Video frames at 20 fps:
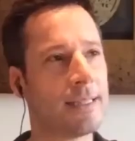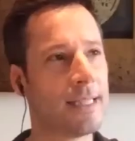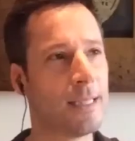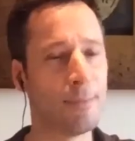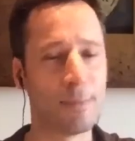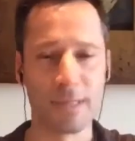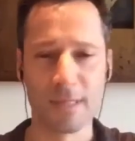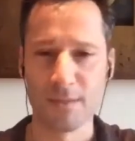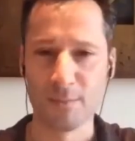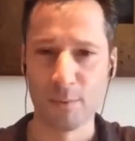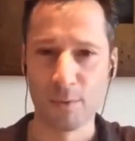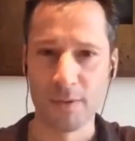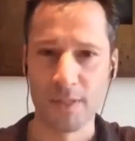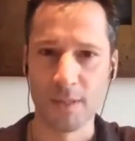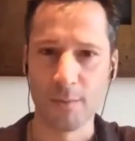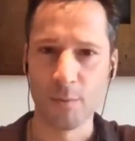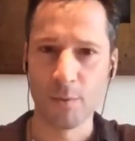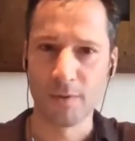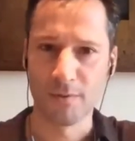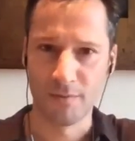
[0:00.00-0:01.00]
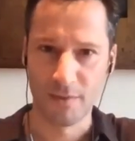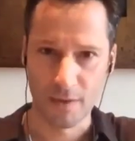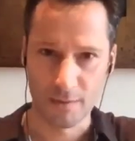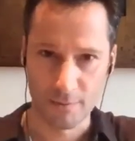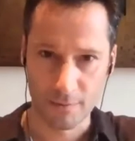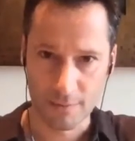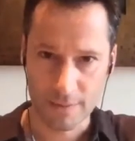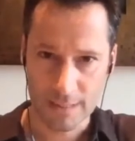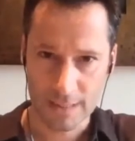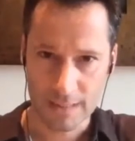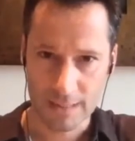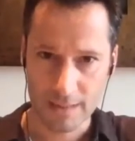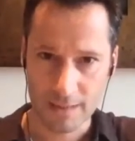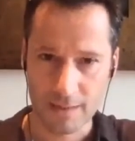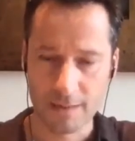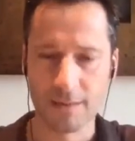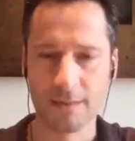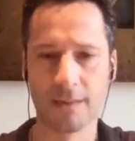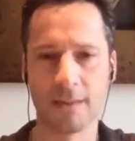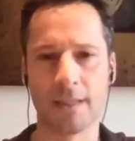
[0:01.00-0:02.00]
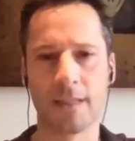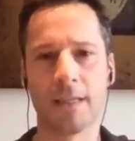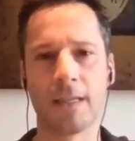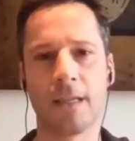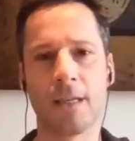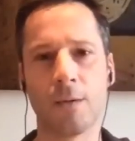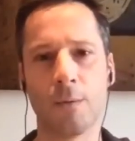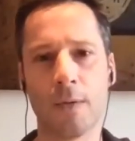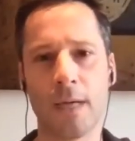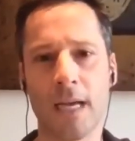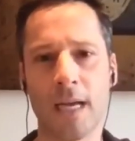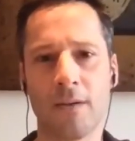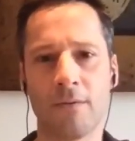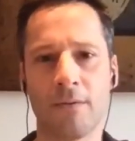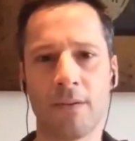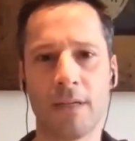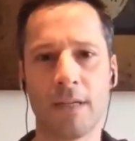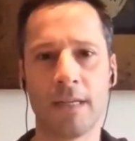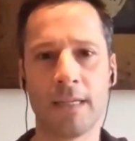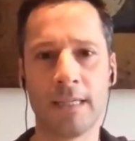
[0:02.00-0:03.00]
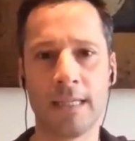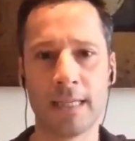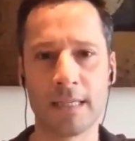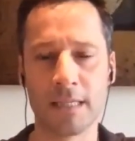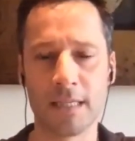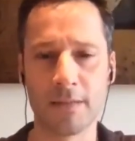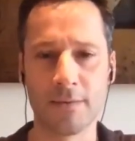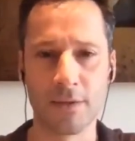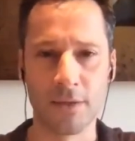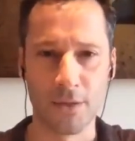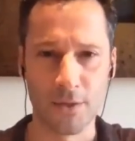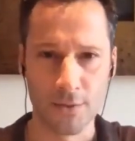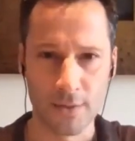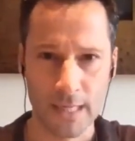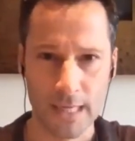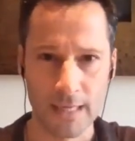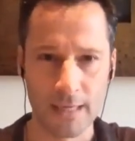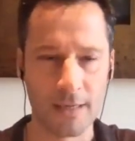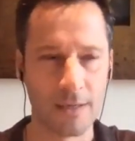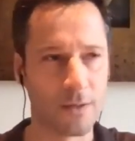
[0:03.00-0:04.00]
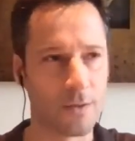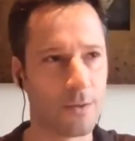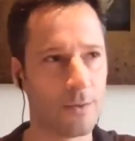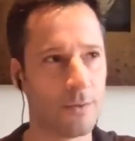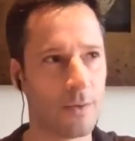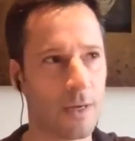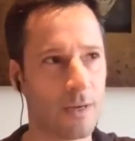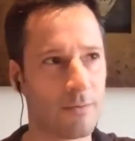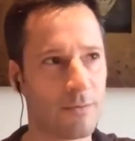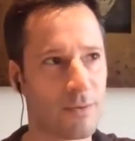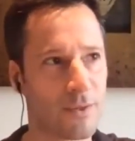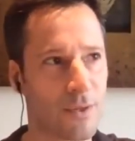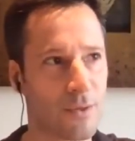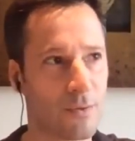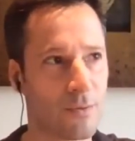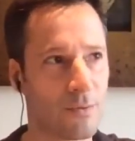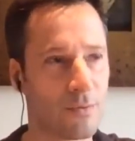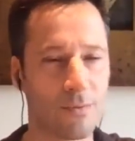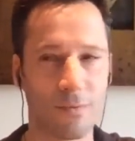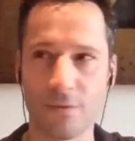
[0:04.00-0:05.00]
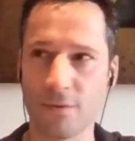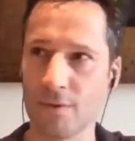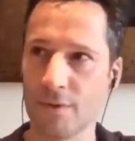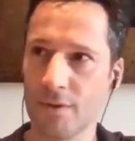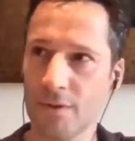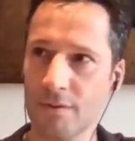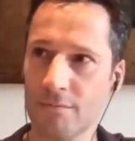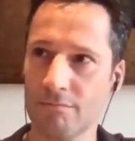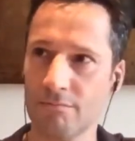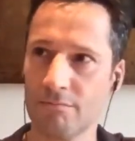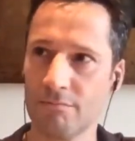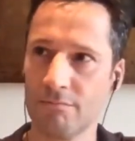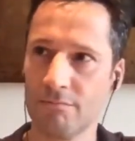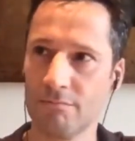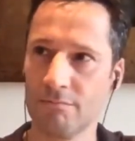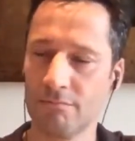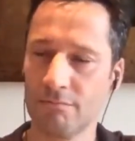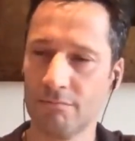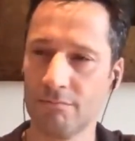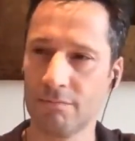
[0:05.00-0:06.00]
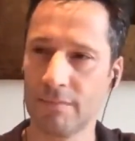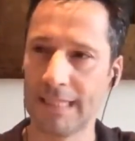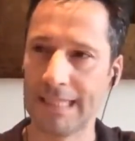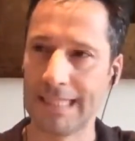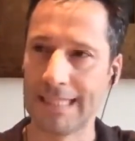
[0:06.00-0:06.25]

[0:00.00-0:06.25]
team is a small team. We're 5 of us. We have Jens Ivar Jodra, who I've known for a